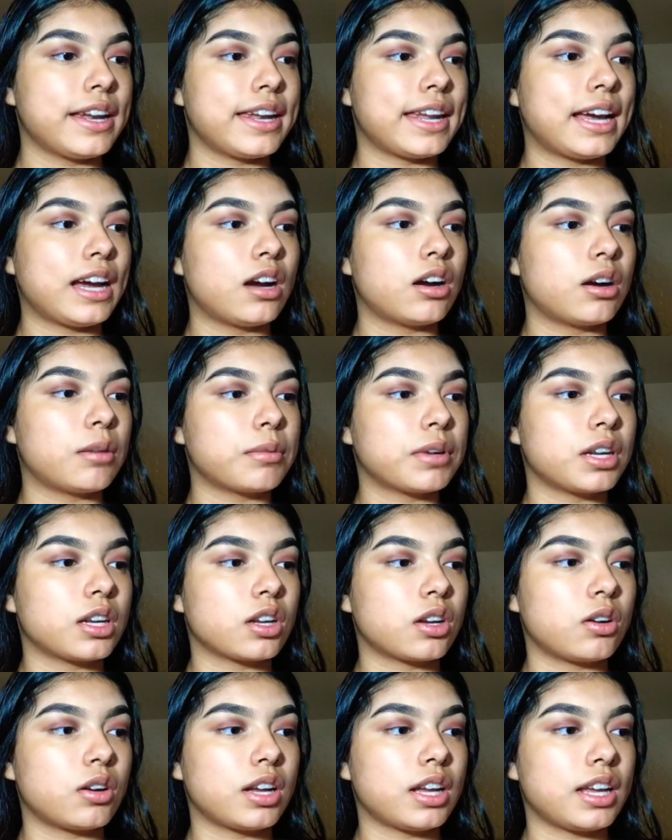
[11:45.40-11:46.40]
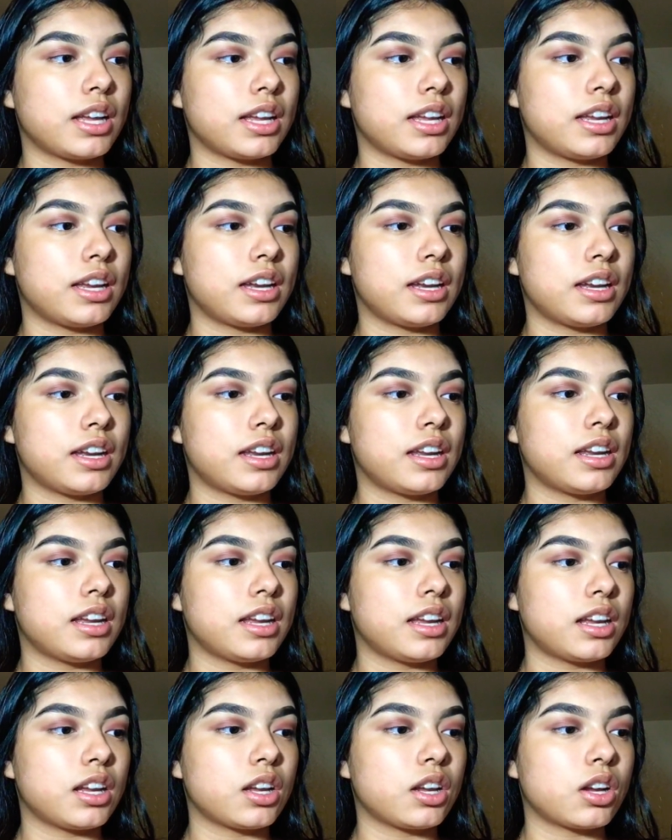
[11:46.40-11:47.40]
now I'm gonna go ahead
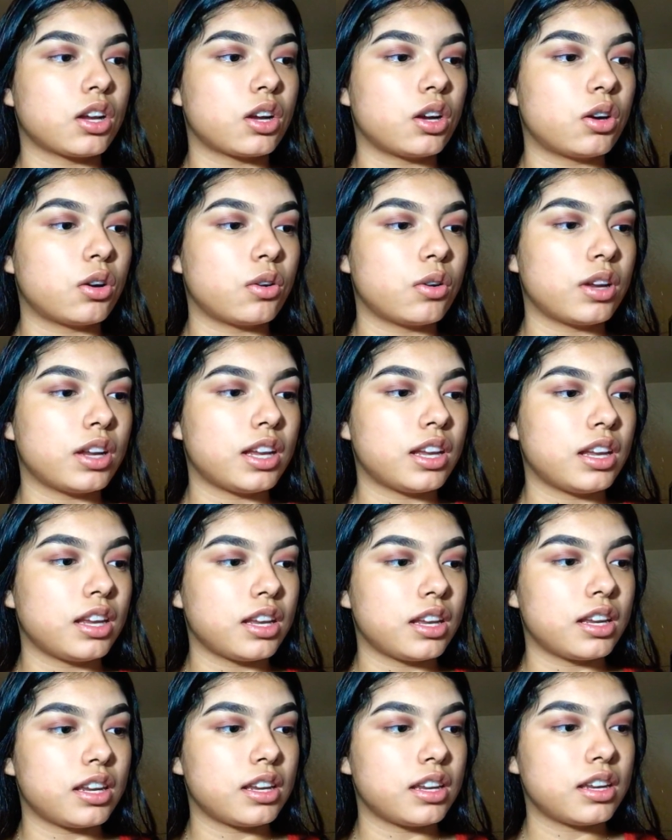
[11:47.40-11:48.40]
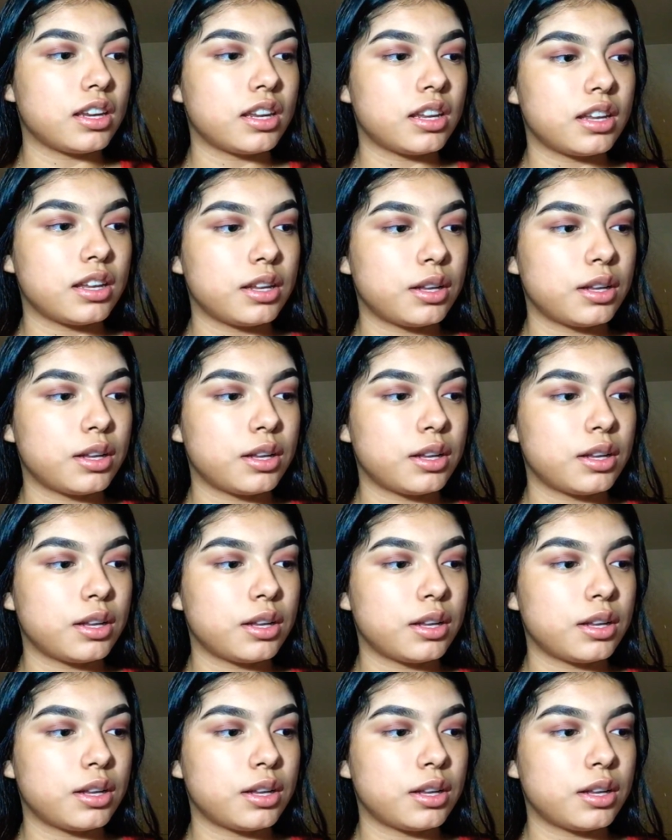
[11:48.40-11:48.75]
and go in